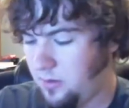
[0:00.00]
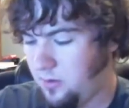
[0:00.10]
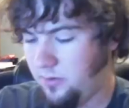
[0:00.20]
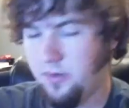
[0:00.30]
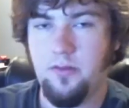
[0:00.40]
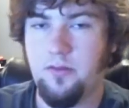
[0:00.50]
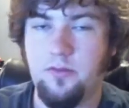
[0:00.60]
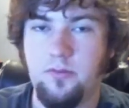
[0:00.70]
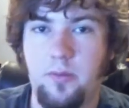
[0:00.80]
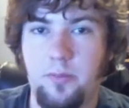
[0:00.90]
or the
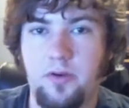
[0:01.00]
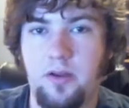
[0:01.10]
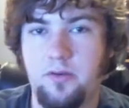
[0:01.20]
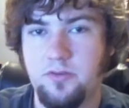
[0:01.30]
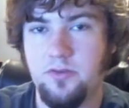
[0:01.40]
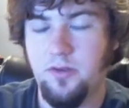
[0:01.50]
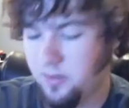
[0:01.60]
thread protector, so you can